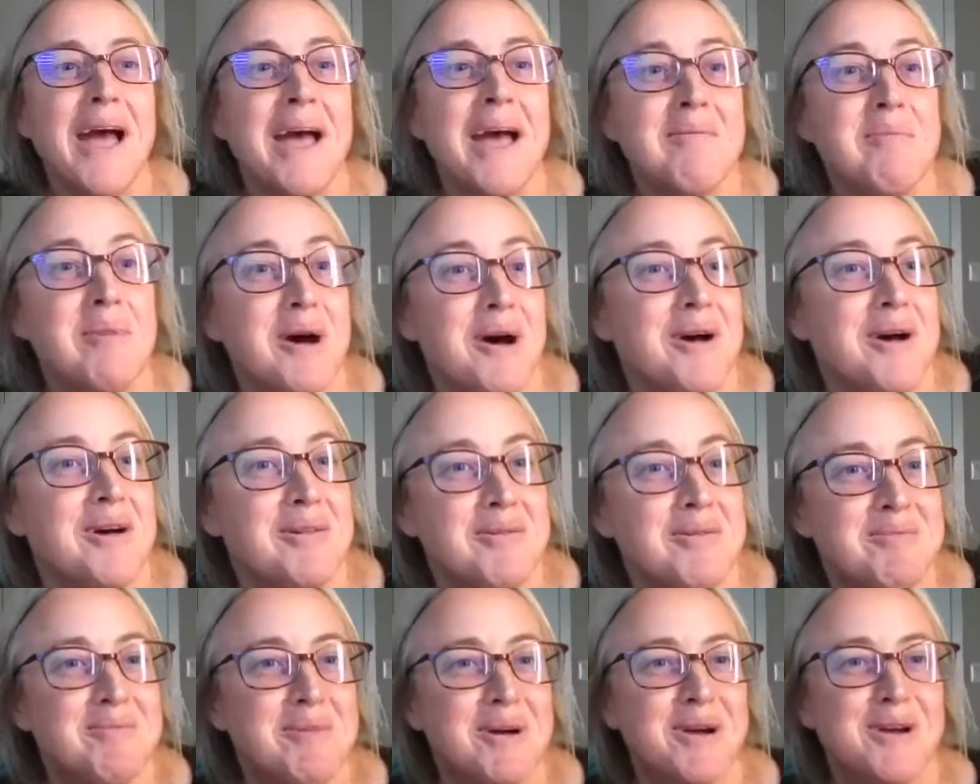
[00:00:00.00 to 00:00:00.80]
oh, Emma,
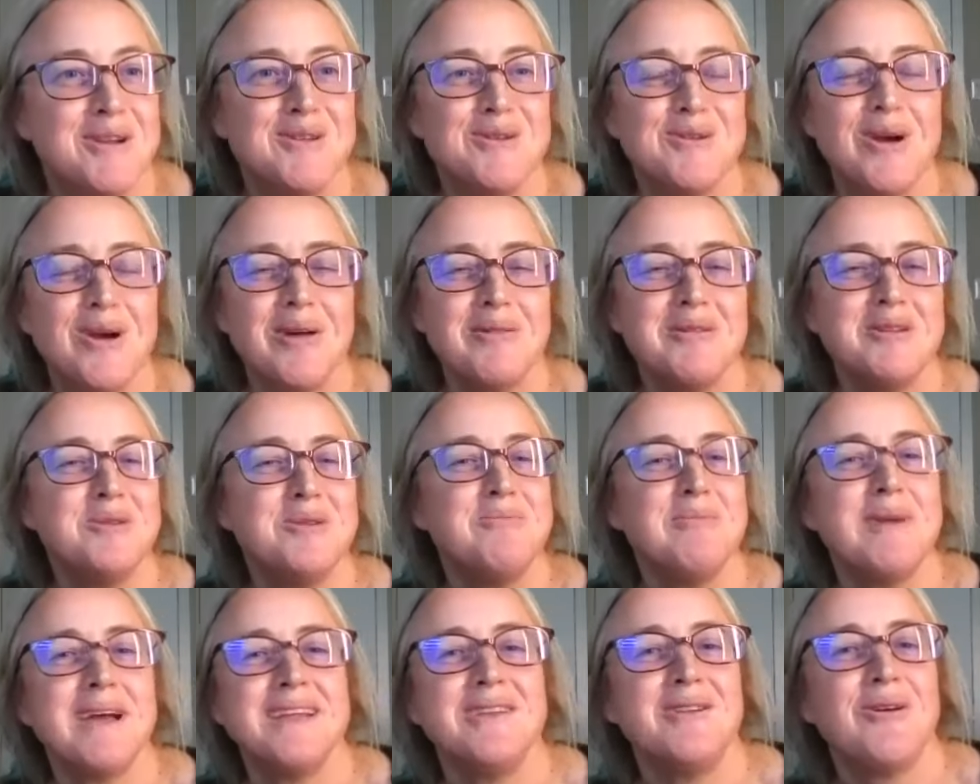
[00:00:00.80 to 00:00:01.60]
but you, oh, you,
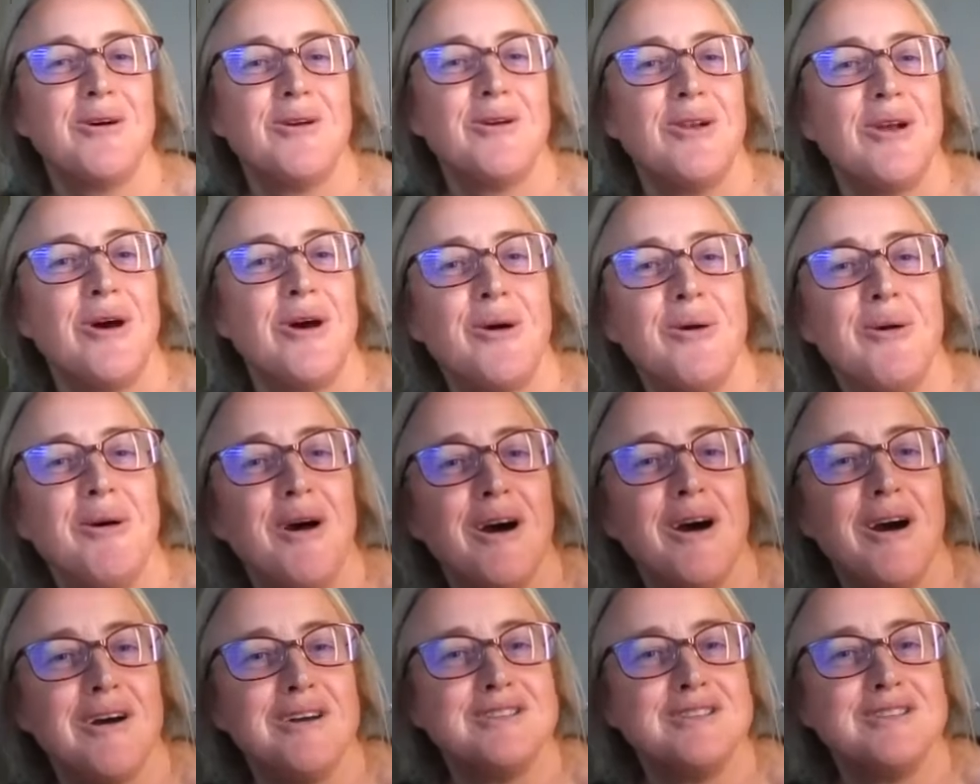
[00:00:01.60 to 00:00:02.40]
may not know
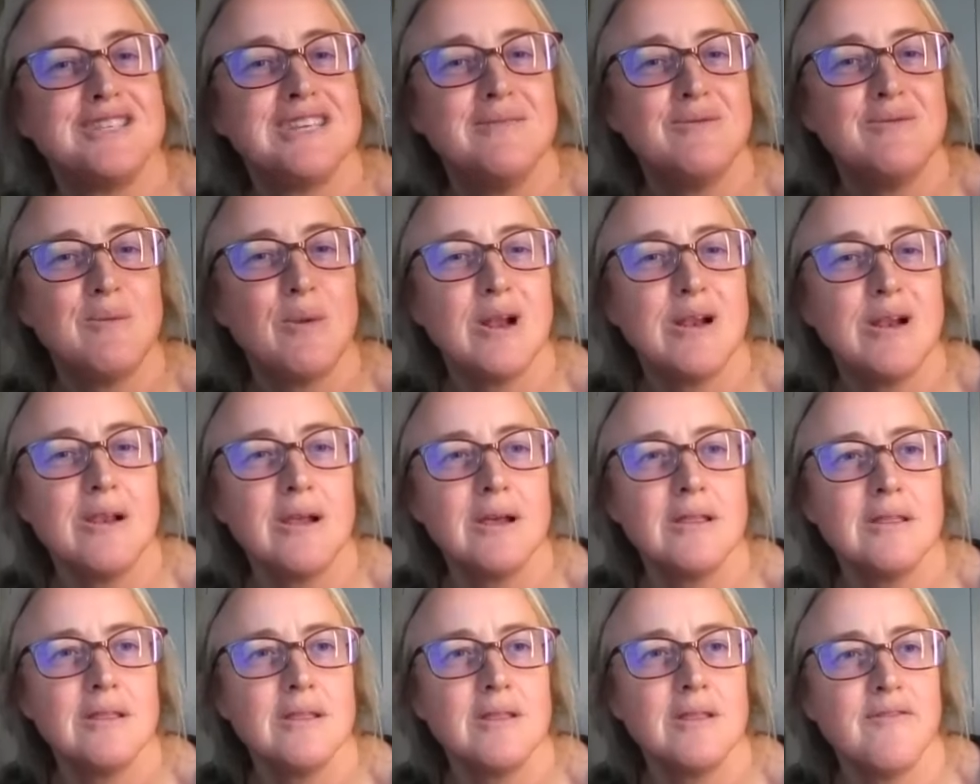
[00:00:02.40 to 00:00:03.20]
her. She
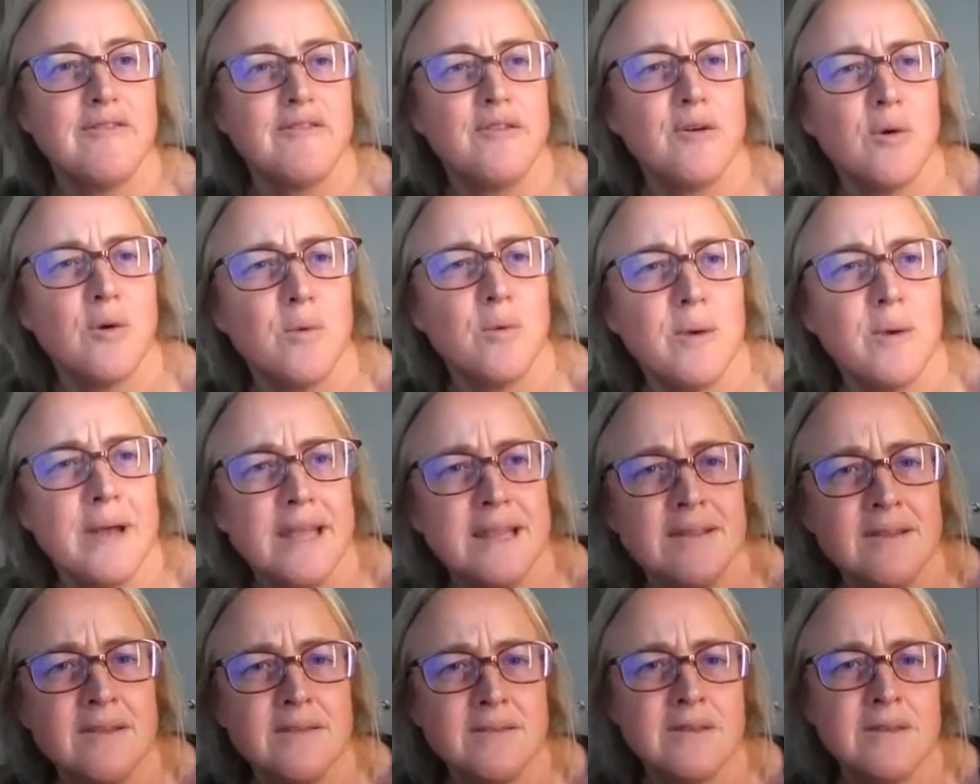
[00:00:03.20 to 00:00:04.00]
learned the Four
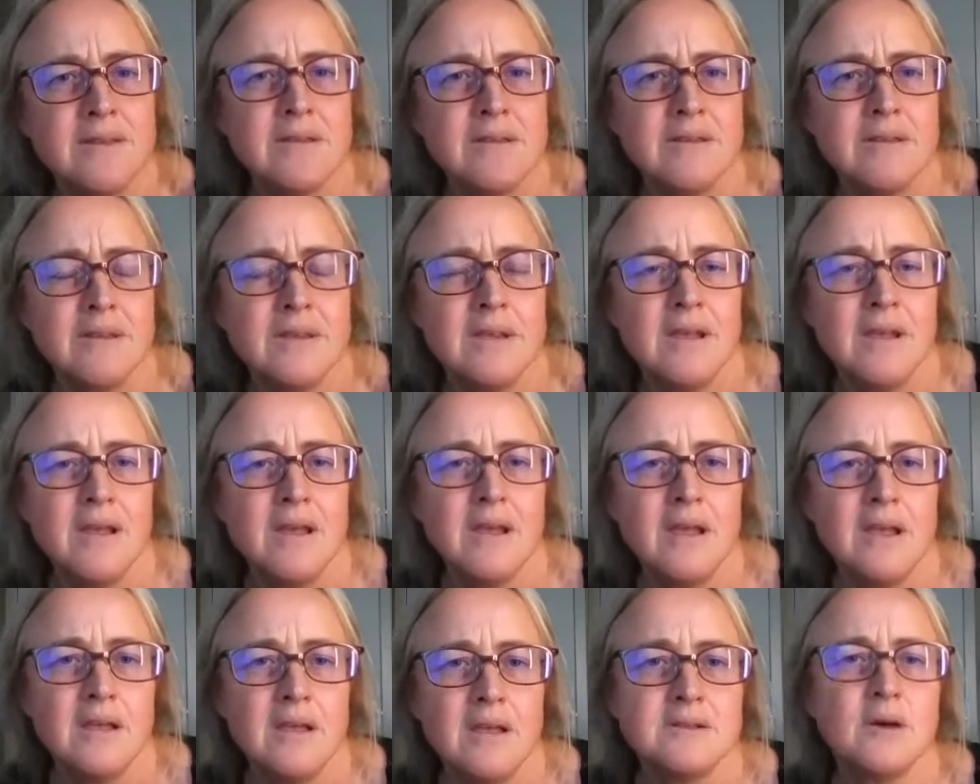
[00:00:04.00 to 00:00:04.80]
Winds.
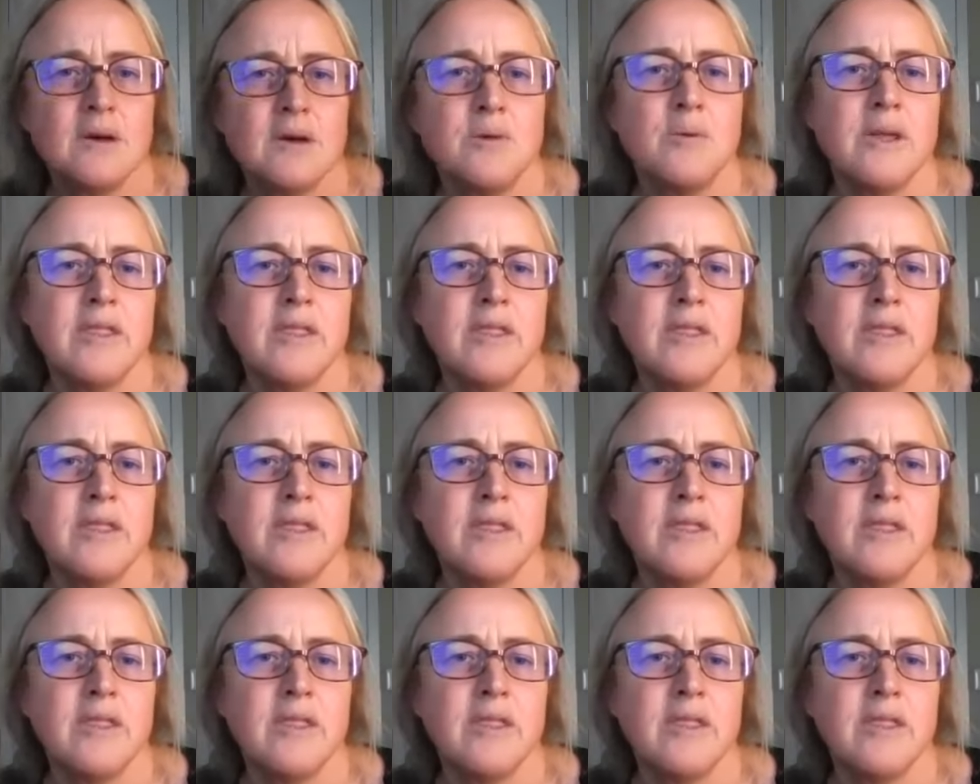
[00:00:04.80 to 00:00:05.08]
So